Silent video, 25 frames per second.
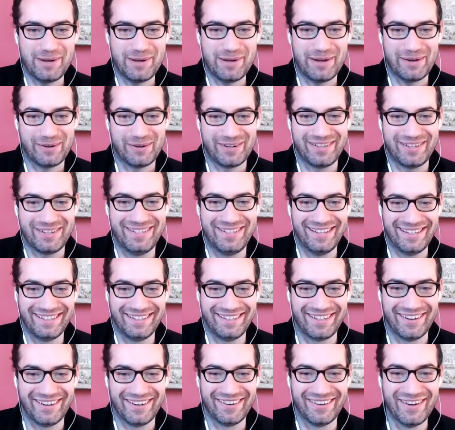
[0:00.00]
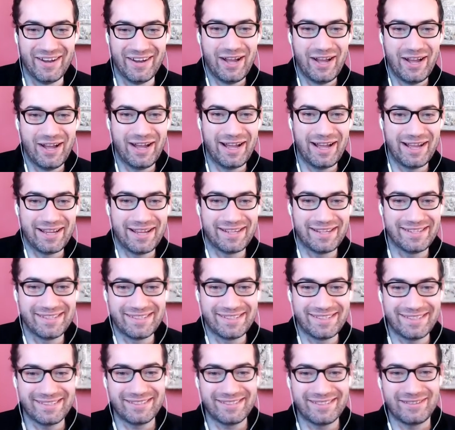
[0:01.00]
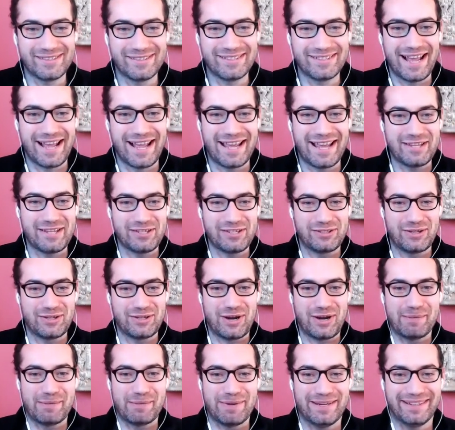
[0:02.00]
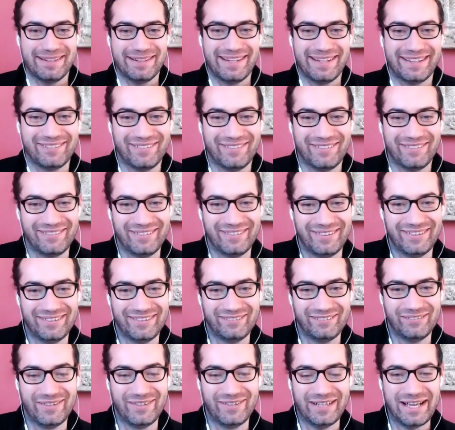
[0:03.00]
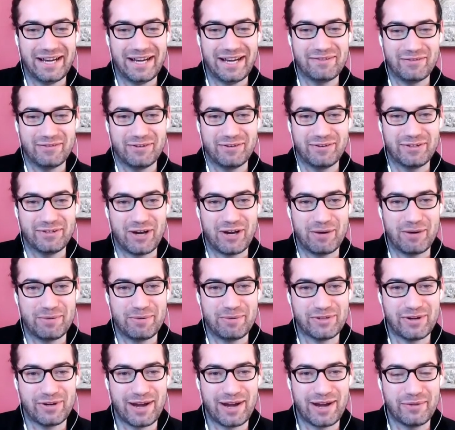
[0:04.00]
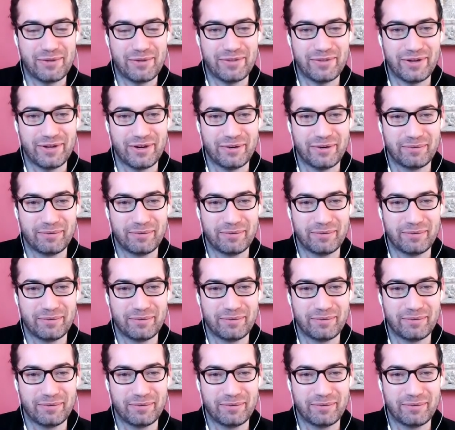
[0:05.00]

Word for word: or you know uh, science dharma like what, what, what kind of different dharmas are out there